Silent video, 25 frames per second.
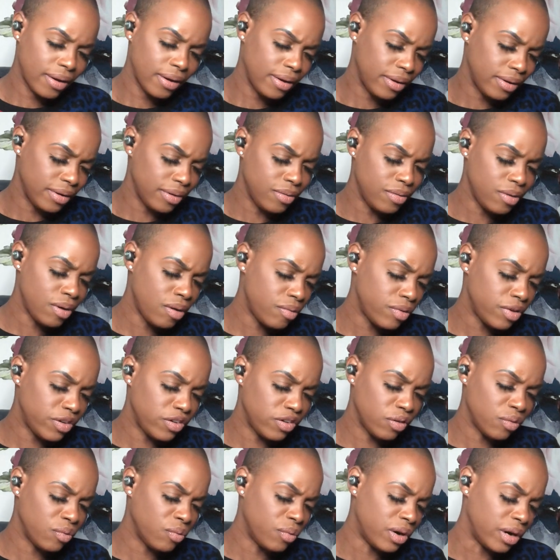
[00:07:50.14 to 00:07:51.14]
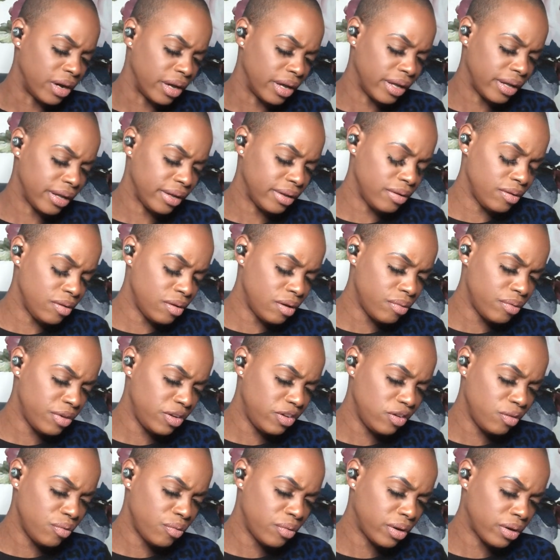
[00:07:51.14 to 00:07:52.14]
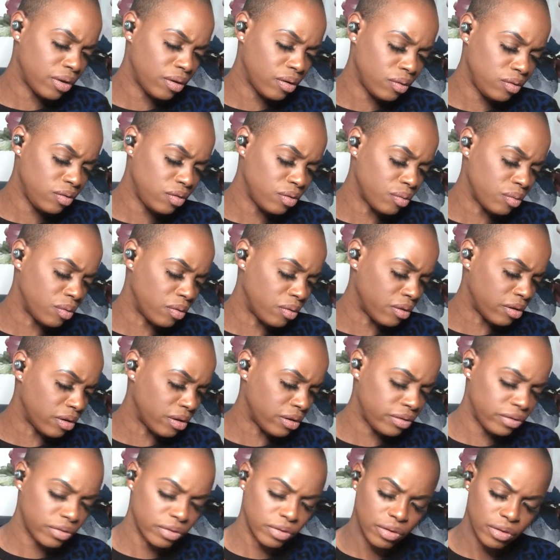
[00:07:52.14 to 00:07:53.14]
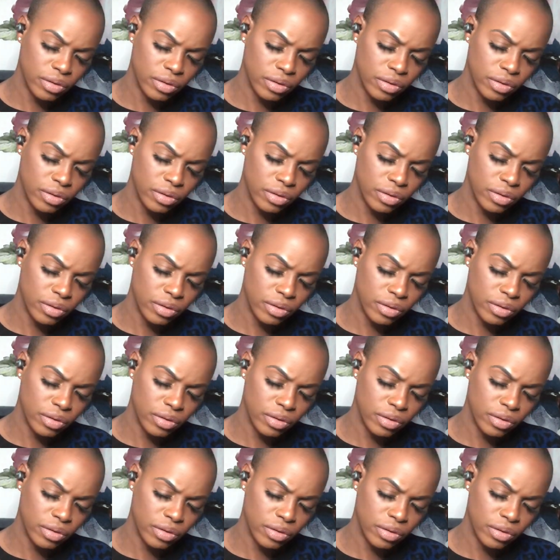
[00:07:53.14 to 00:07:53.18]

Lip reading: You know what you want. You know what you want to go towards.